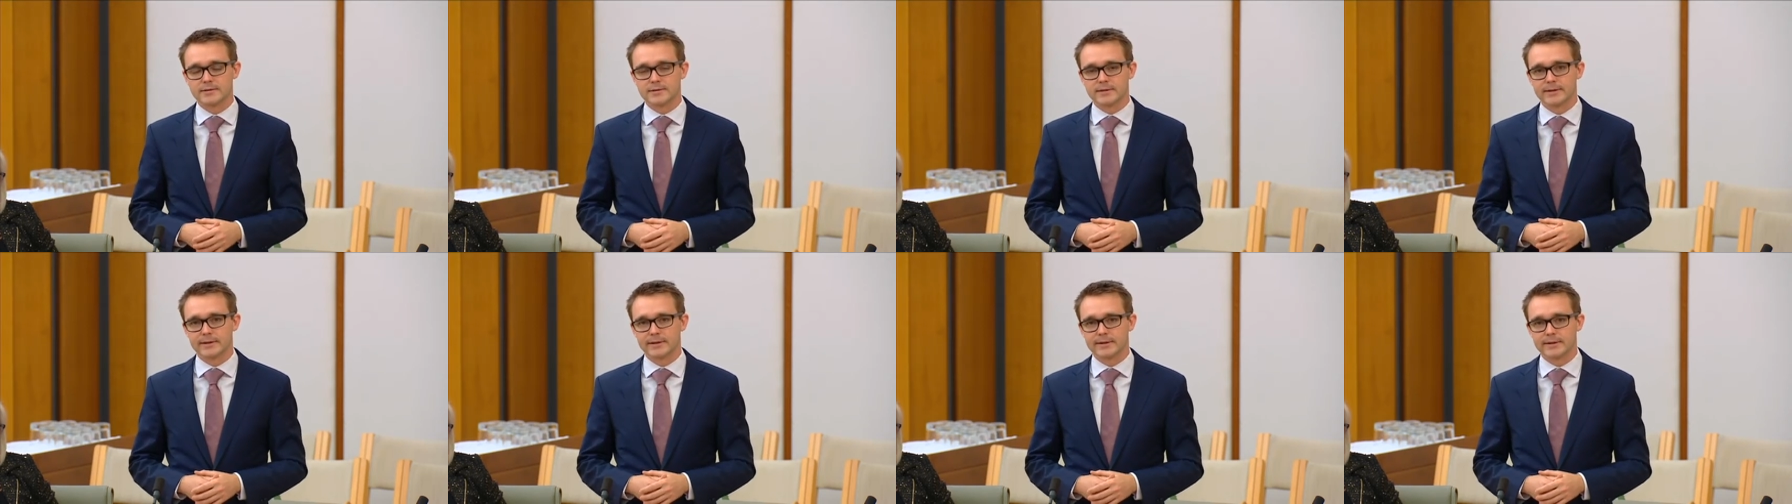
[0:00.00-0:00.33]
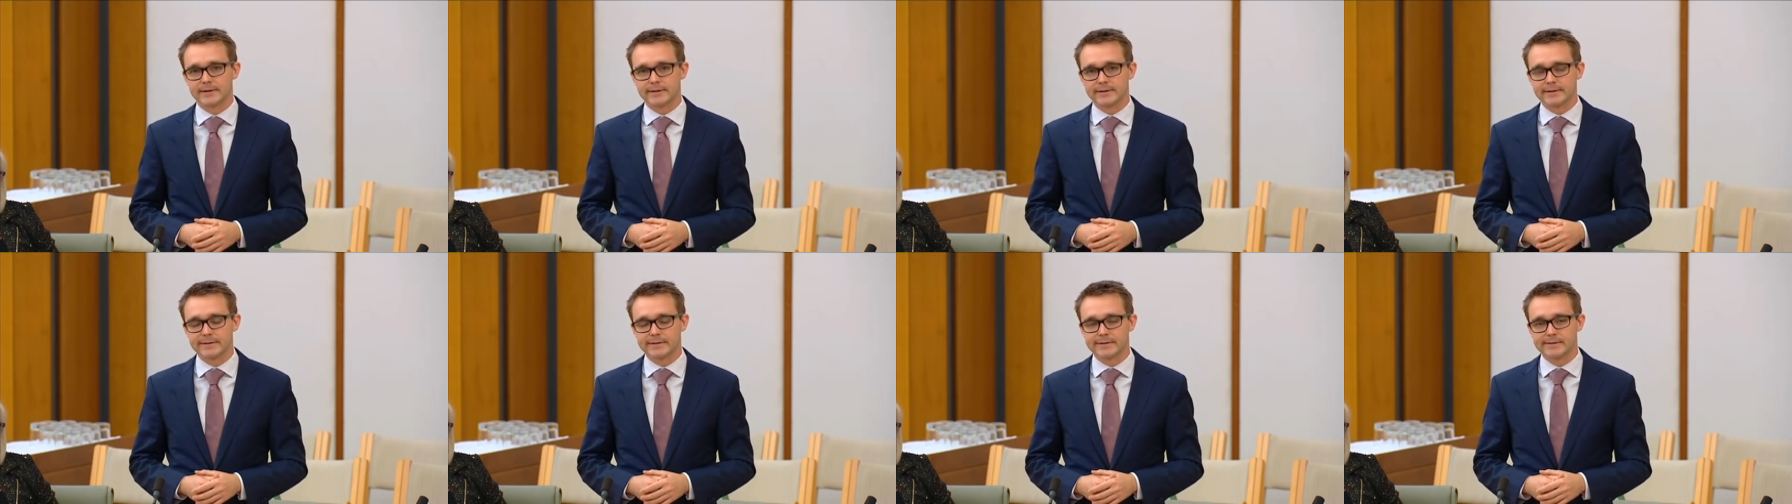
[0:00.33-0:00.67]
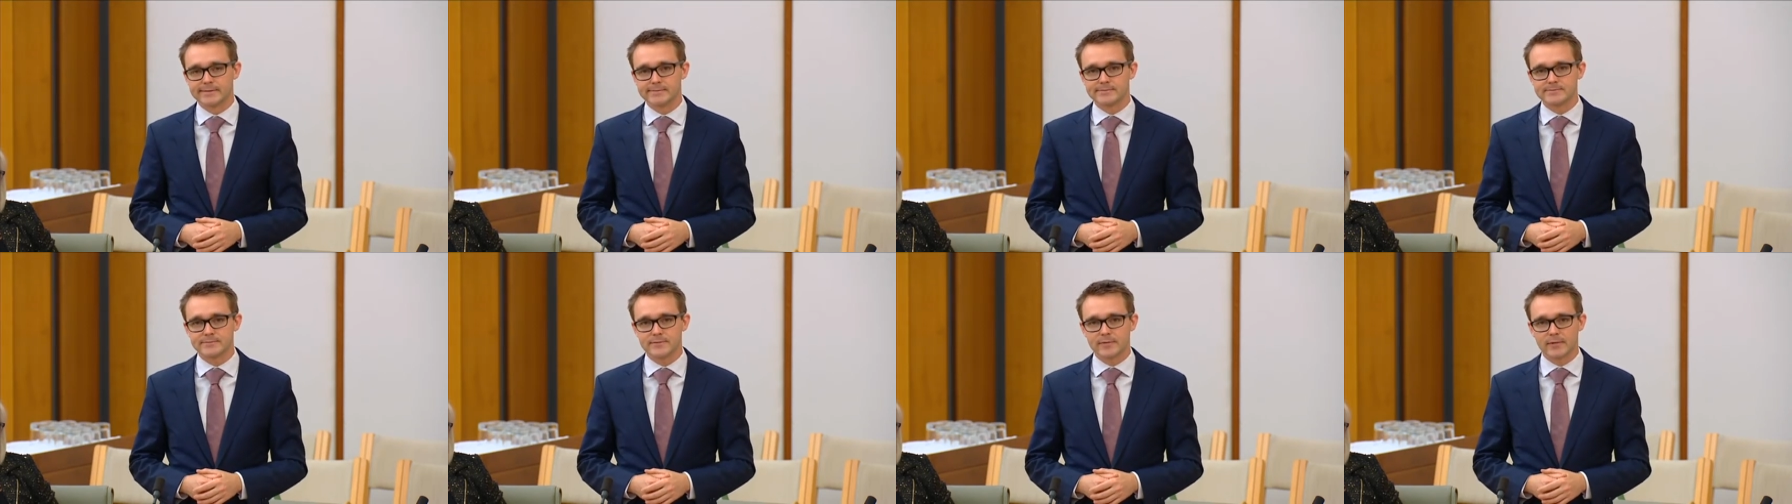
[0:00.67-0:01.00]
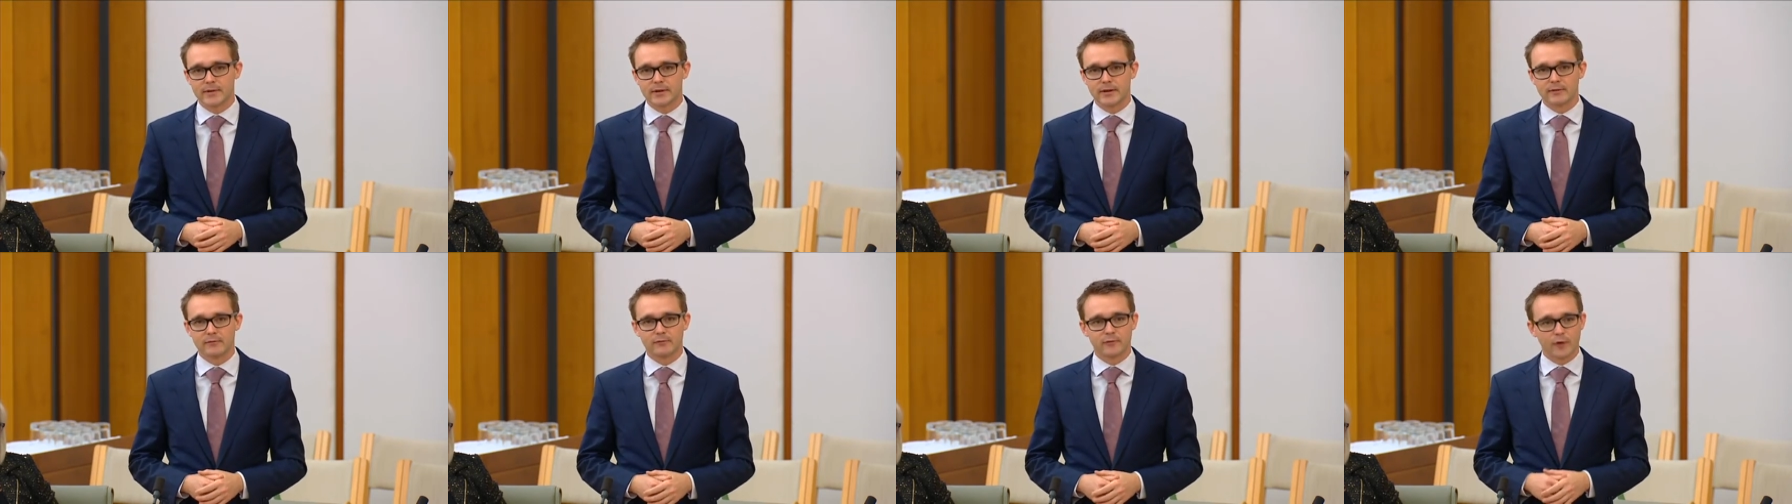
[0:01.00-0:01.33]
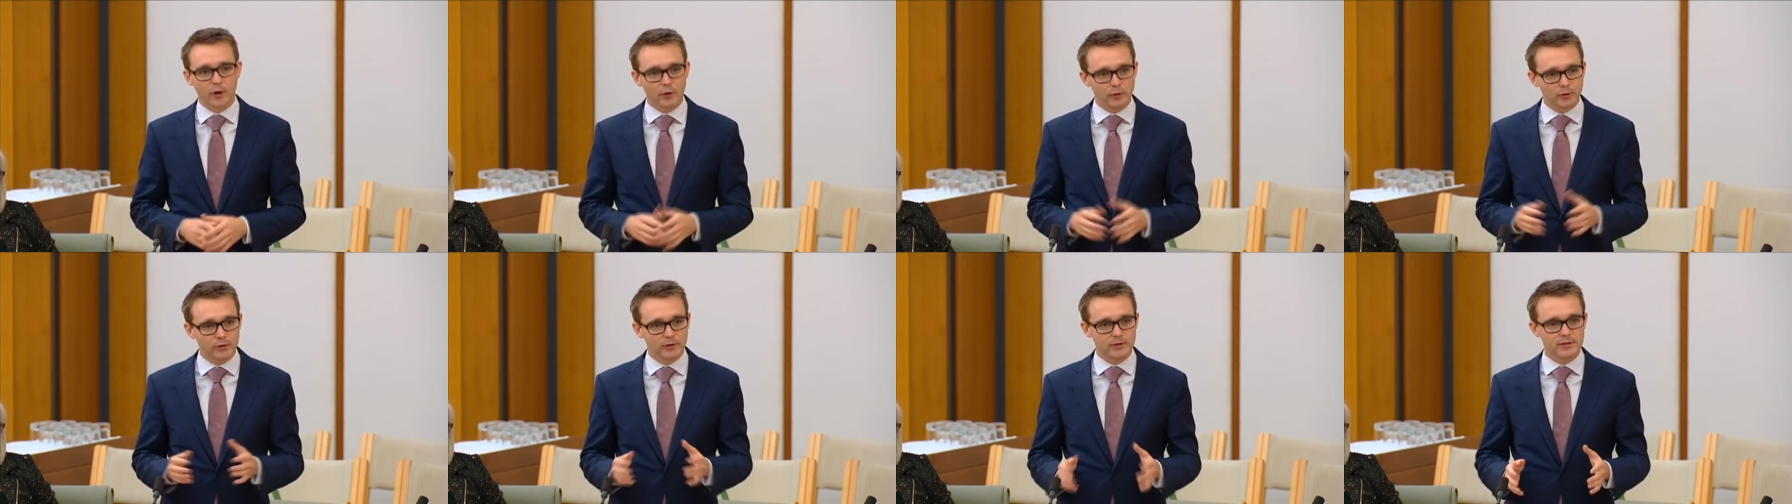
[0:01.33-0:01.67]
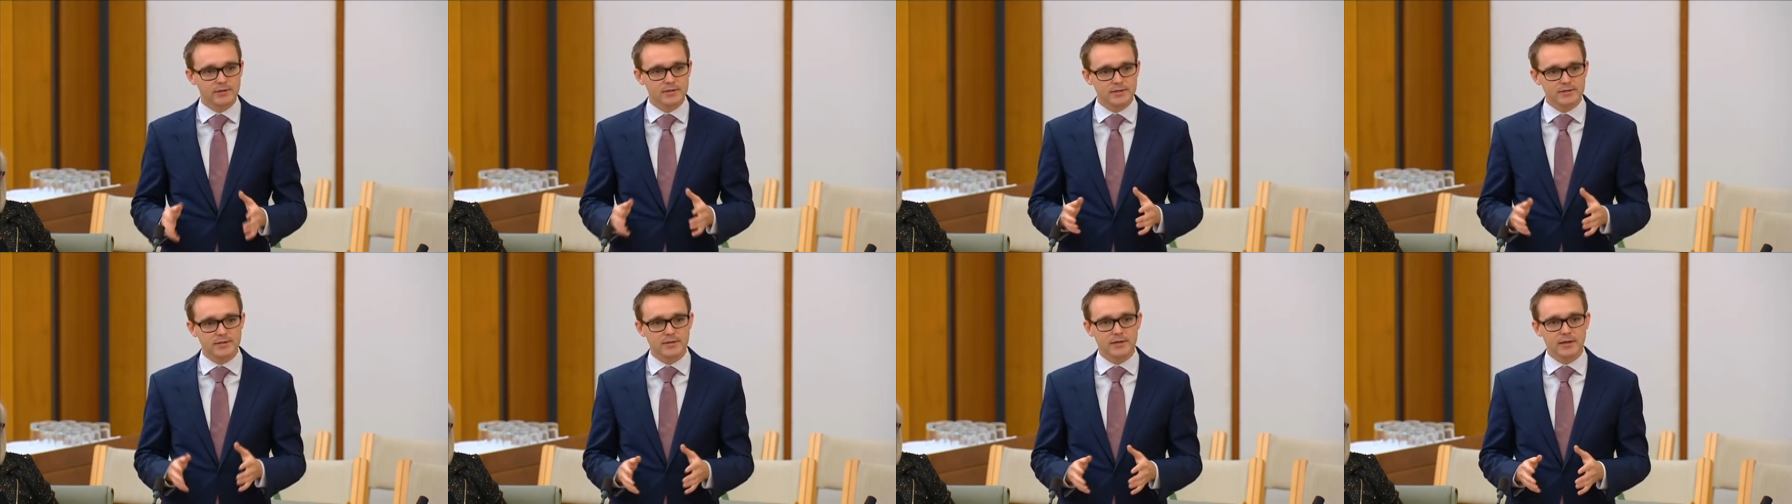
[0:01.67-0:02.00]
and
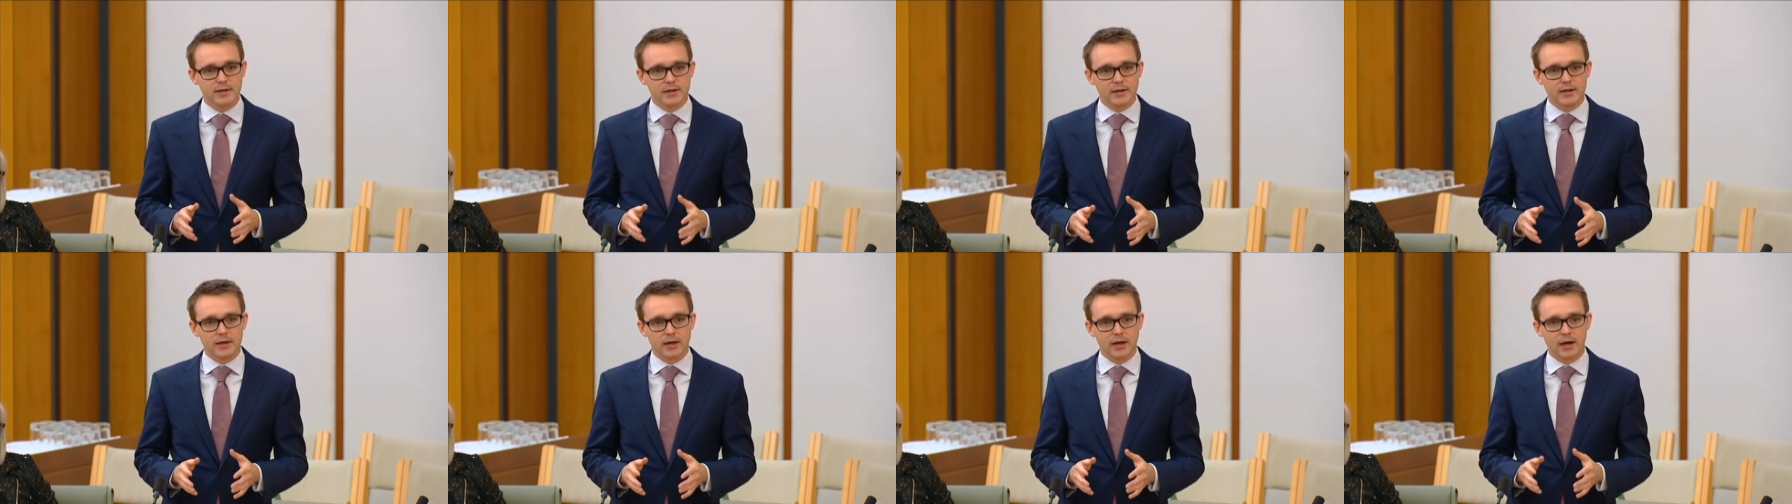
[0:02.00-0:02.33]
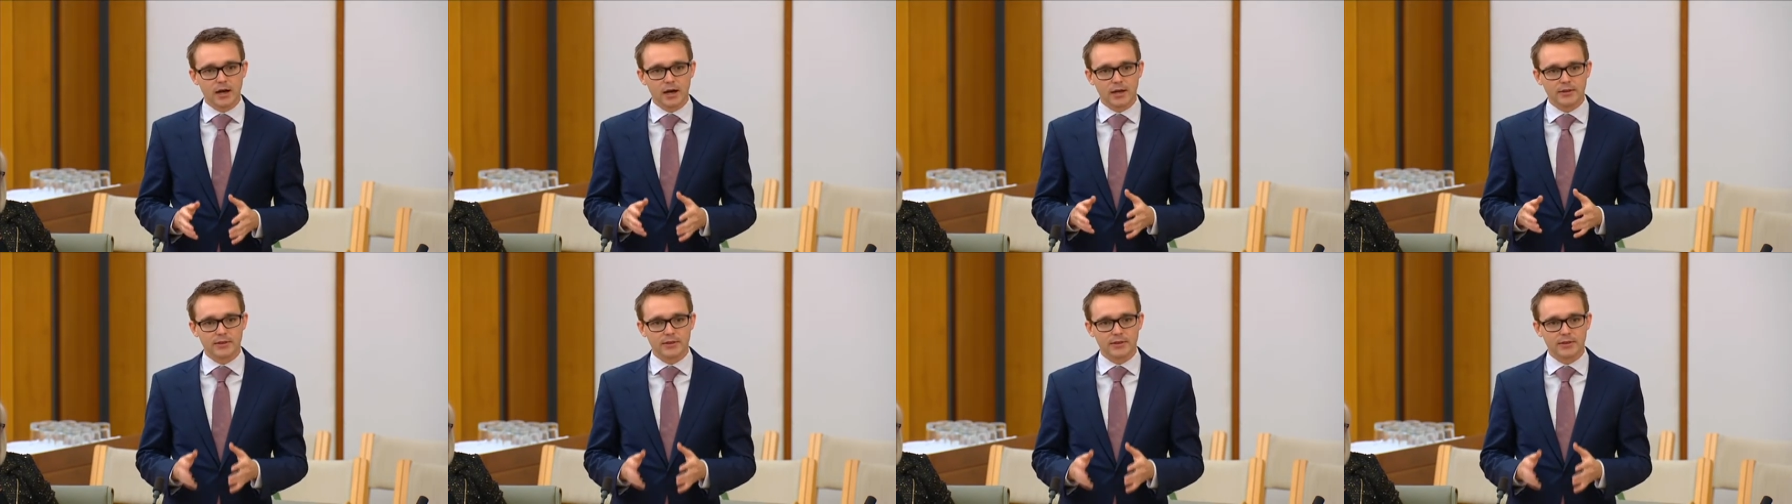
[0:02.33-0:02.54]
focus, I